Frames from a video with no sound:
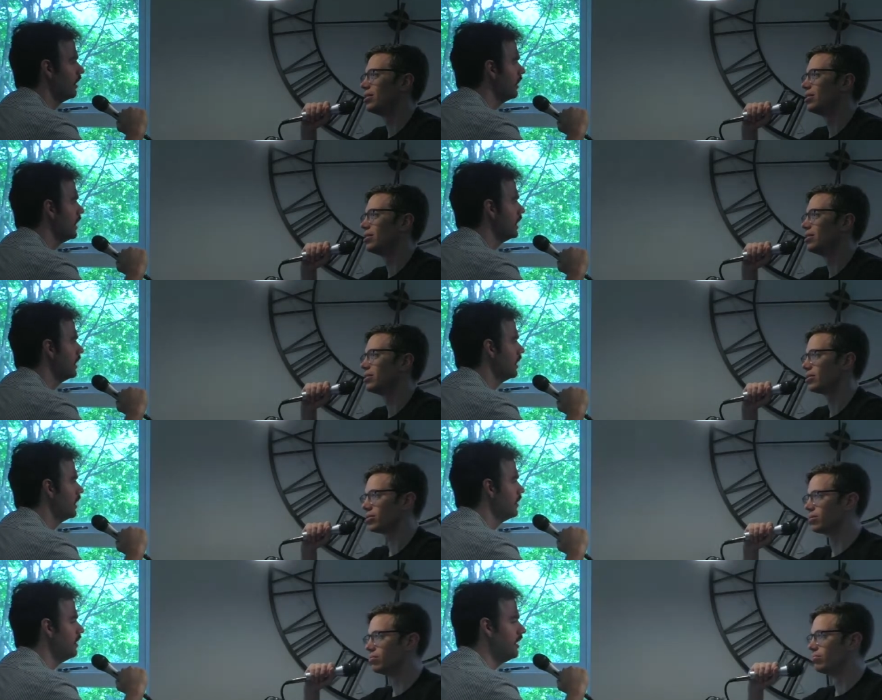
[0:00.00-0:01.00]
Speaker 1: like
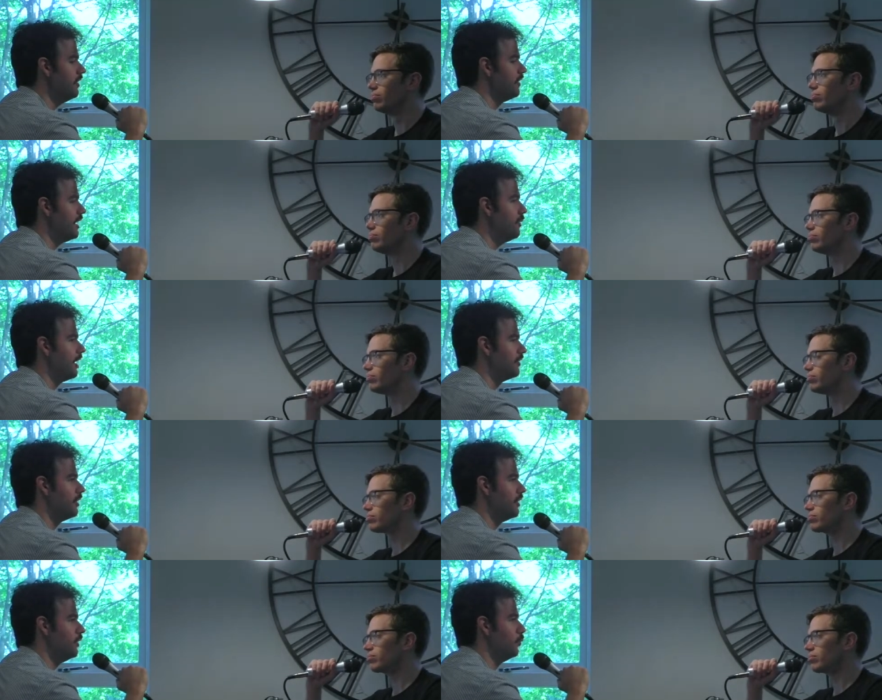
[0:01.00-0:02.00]
d does anyone actually
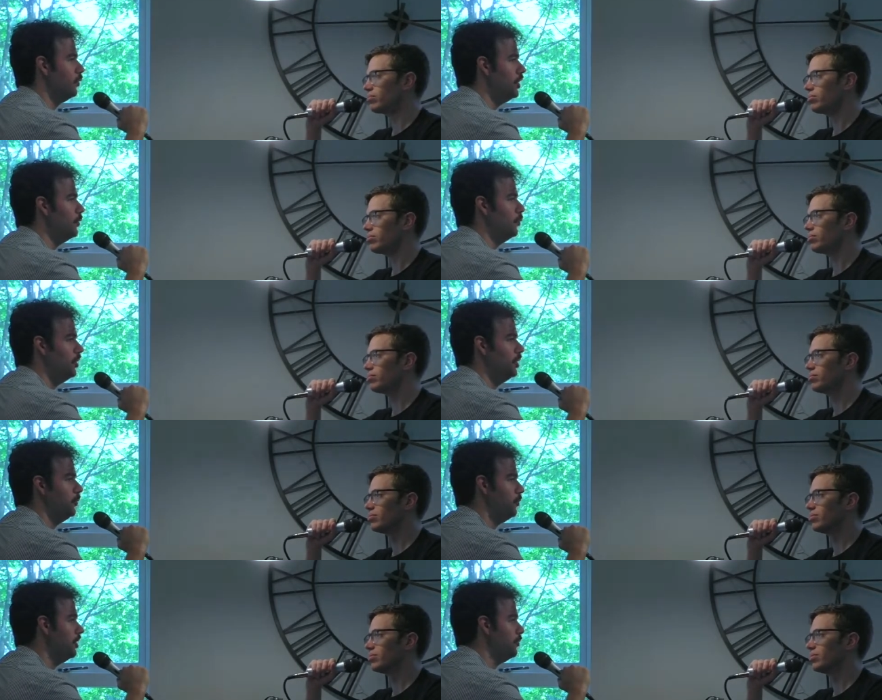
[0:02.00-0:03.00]
think really really
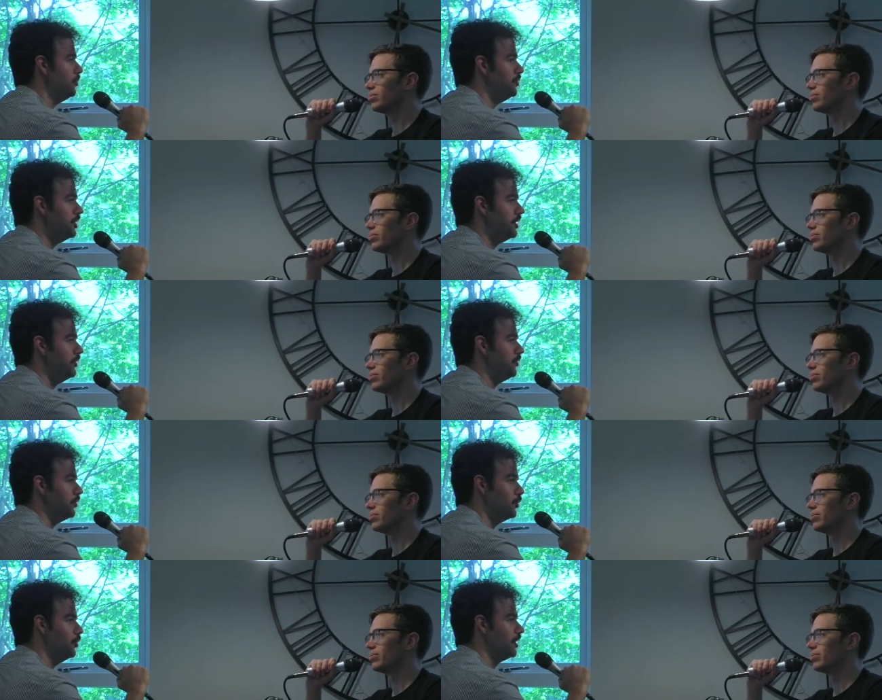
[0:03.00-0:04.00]
really ridiculously
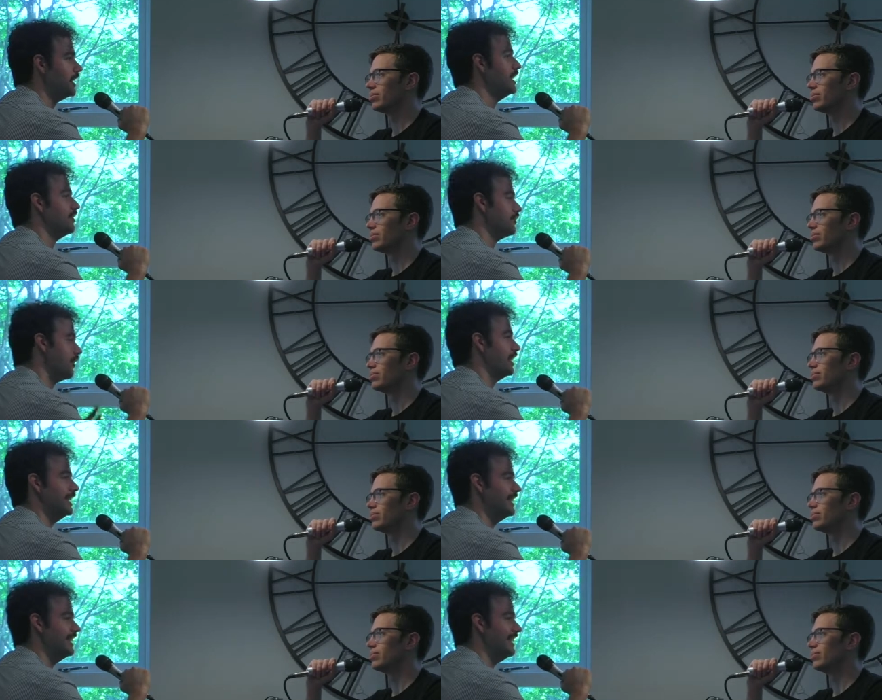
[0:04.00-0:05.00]
good looking is
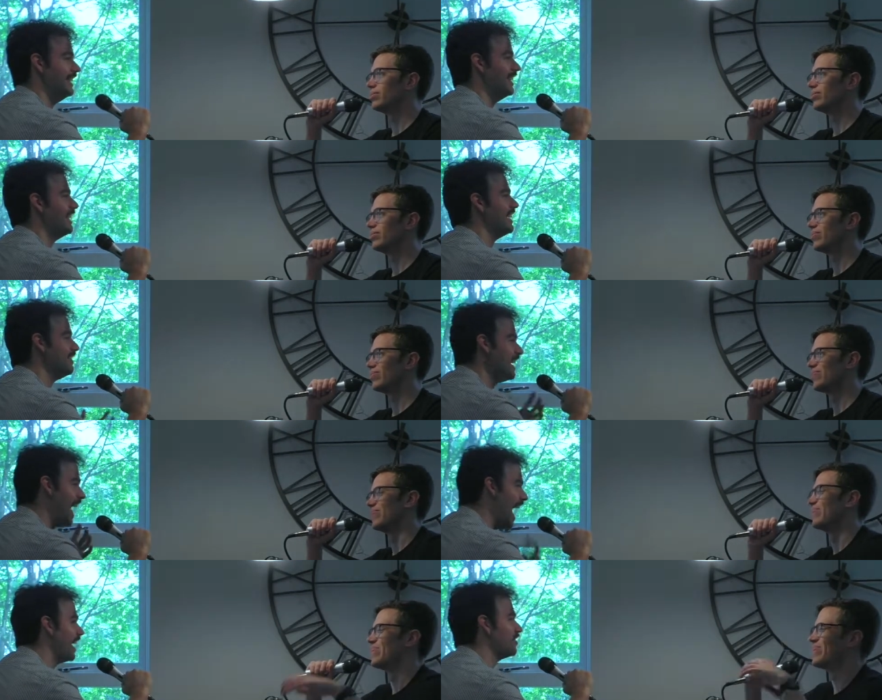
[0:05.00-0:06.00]
funny? Like, is
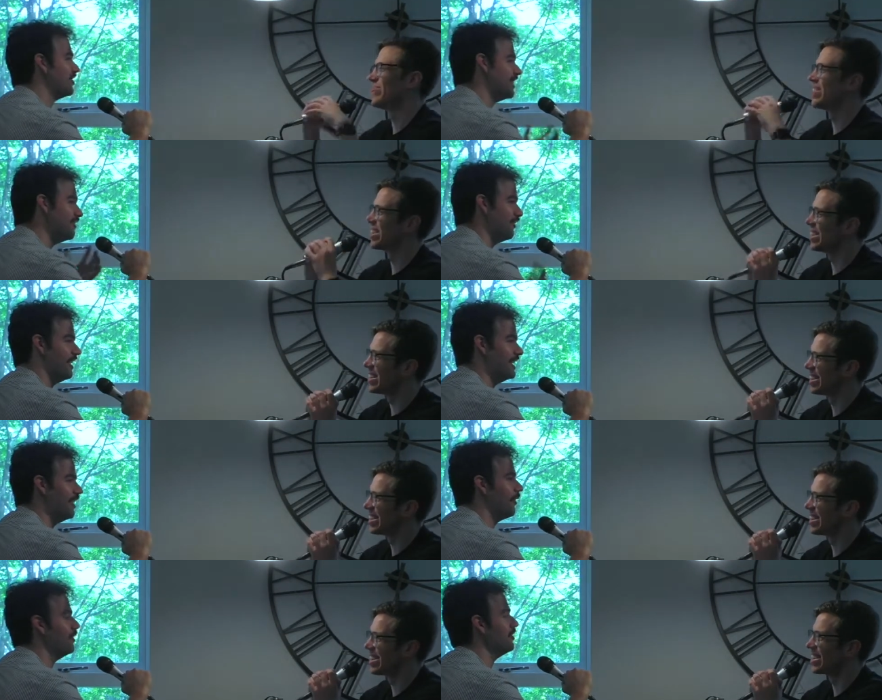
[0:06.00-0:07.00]
that actually
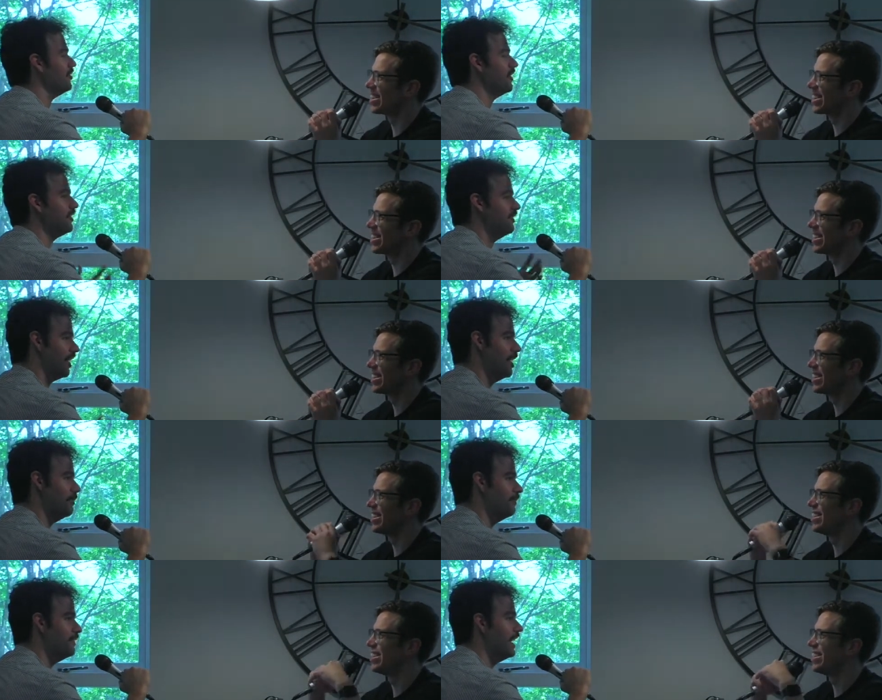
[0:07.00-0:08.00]
funny, or is it just
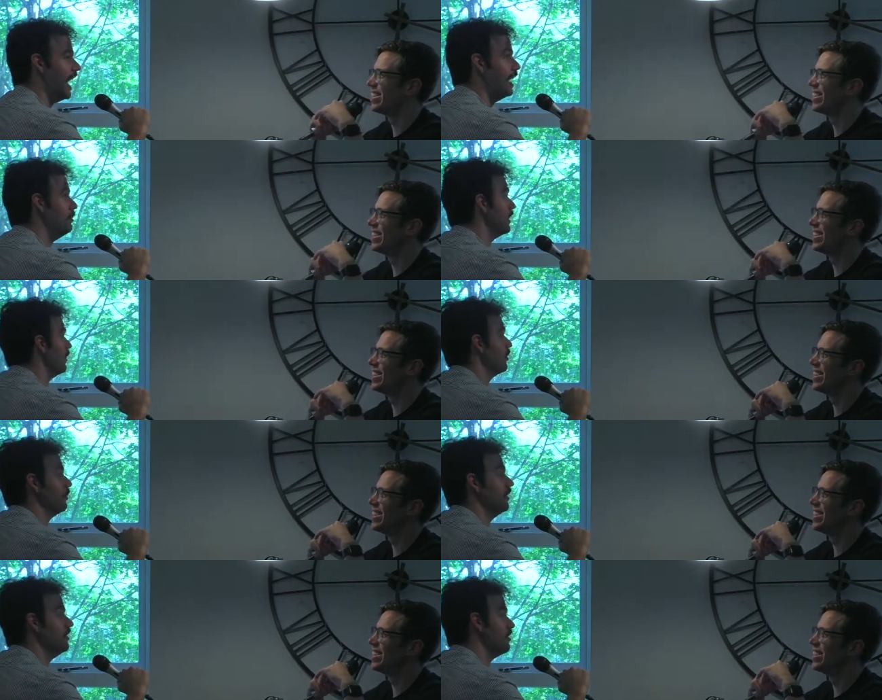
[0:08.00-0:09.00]
dumb? And because it
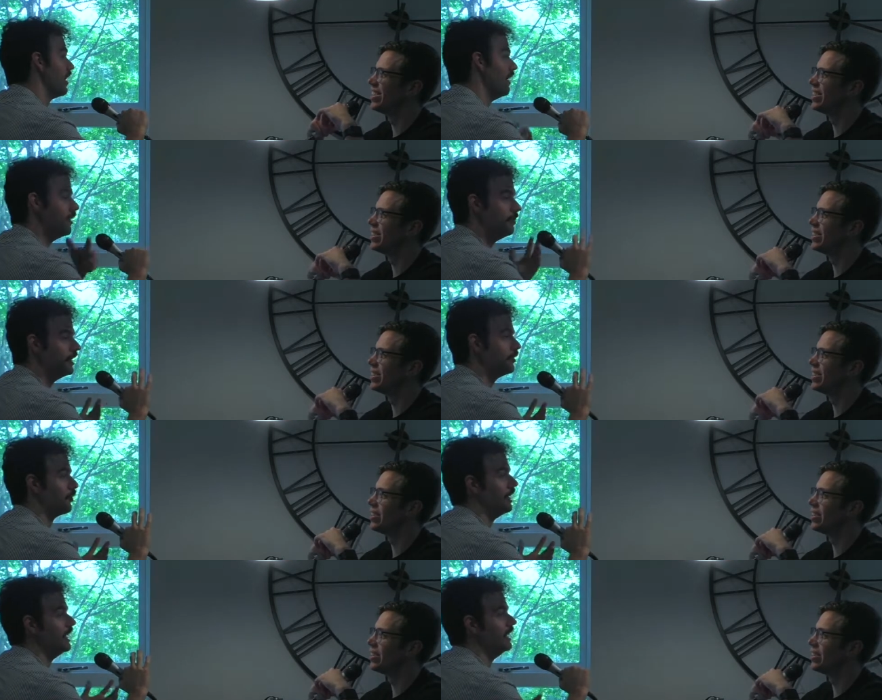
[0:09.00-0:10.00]
was on the big
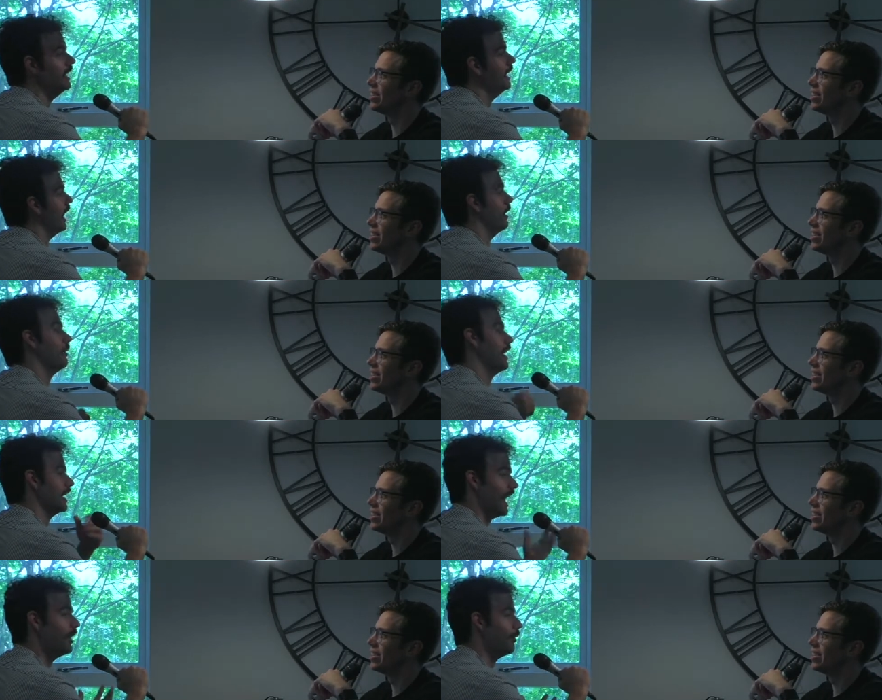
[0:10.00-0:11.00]
screen and by a
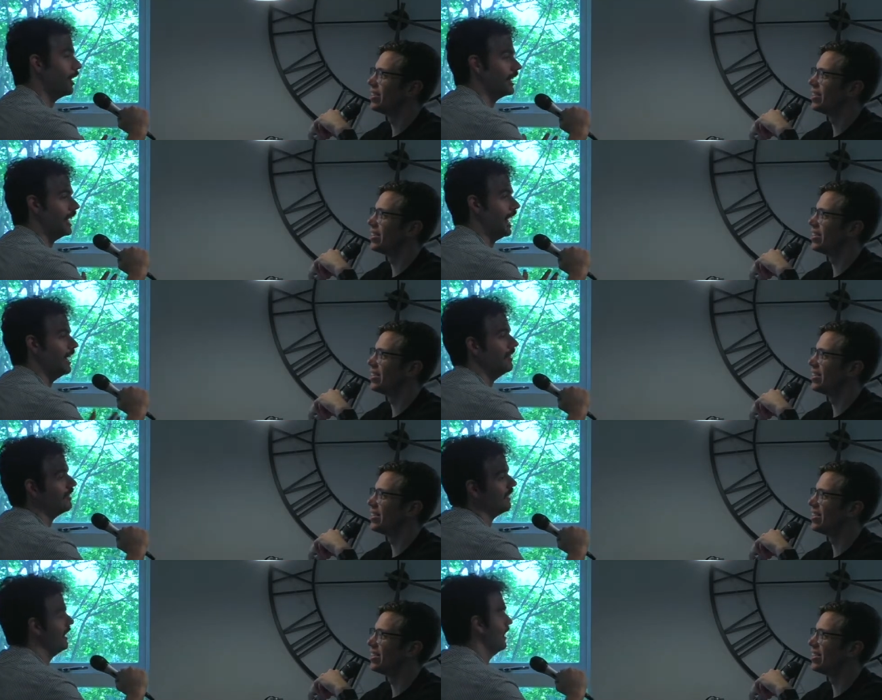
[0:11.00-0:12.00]
guy we
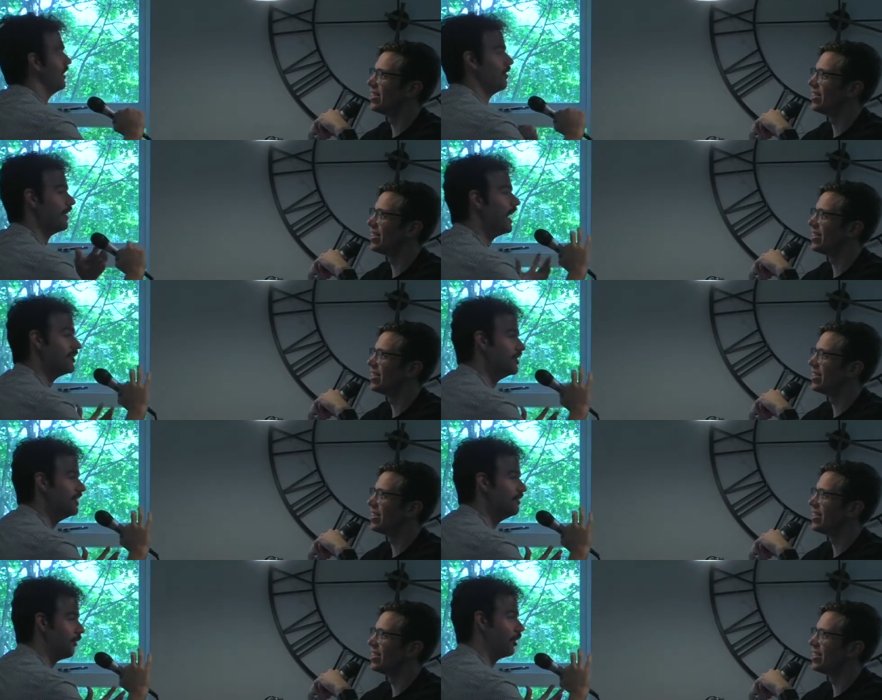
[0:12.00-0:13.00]
recognized in a
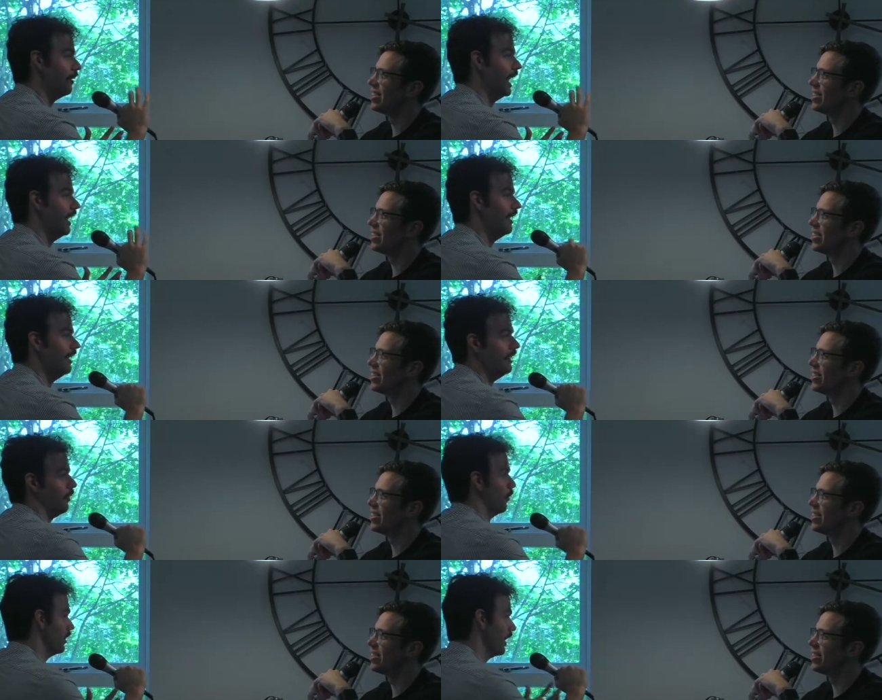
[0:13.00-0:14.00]
flashy format, we're